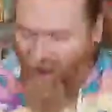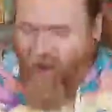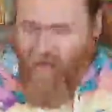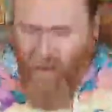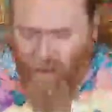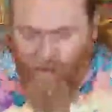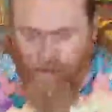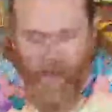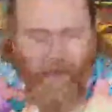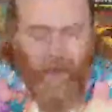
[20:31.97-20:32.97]
I have
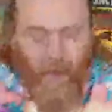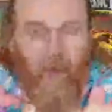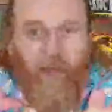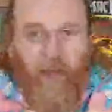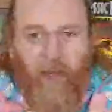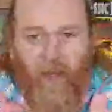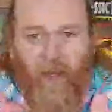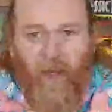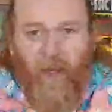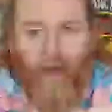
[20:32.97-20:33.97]
never eaten
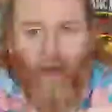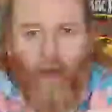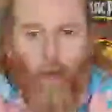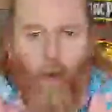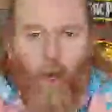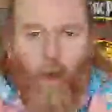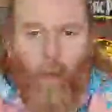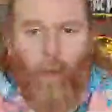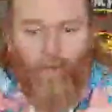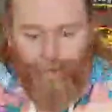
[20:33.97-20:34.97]
a
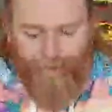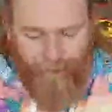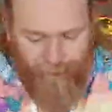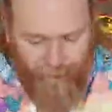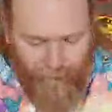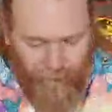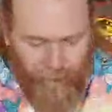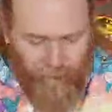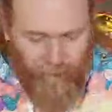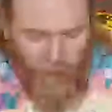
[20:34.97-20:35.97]
worm.
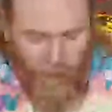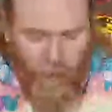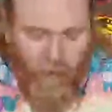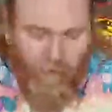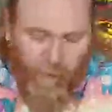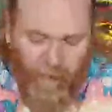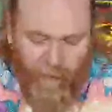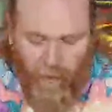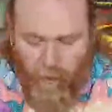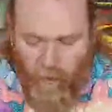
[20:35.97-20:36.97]
I have
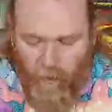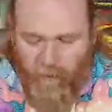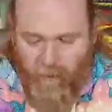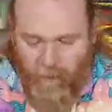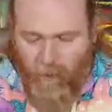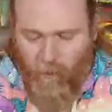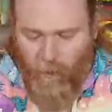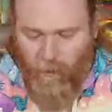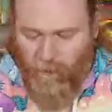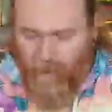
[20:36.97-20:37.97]
buffalo worms and
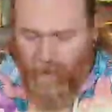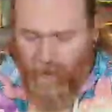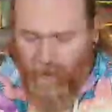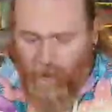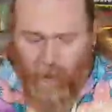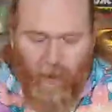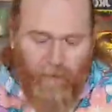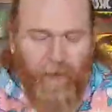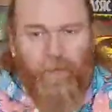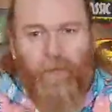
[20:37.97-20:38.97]
mealworms.
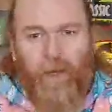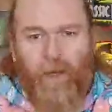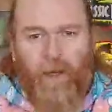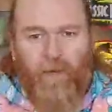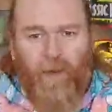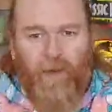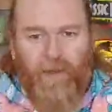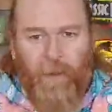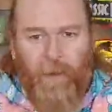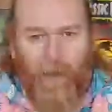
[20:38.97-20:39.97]
I've never eaten a
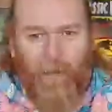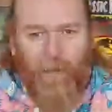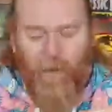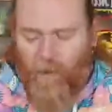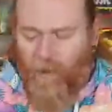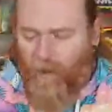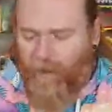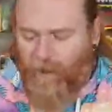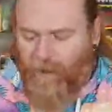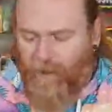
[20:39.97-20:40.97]
grasshopper.
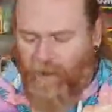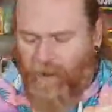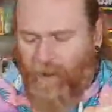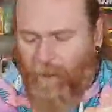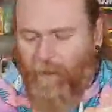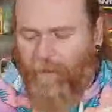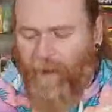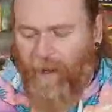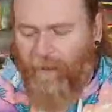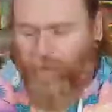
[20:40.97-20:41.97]
I've eaten a couple of
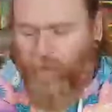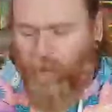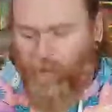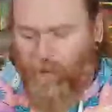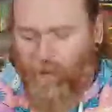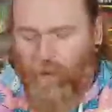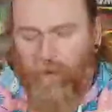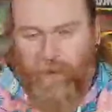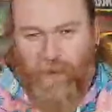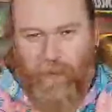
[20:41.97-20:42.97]
handfuls
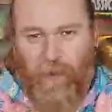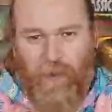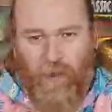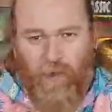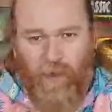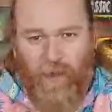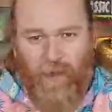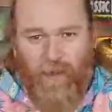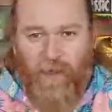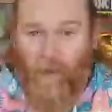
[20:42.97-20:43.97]
of sriracha
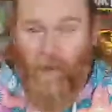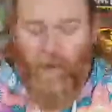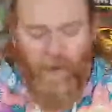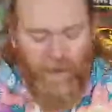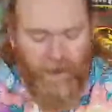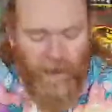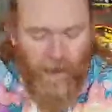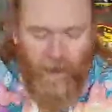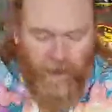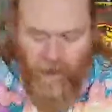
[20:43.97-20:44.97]
crickets and they were nice.
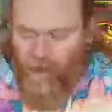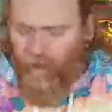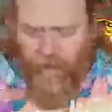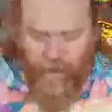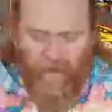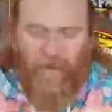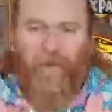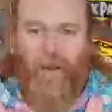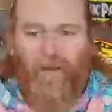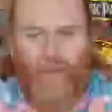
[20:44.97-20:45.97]
None of these are
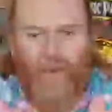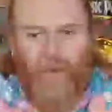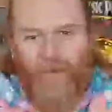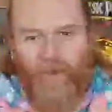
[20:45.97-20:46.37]
flavoured.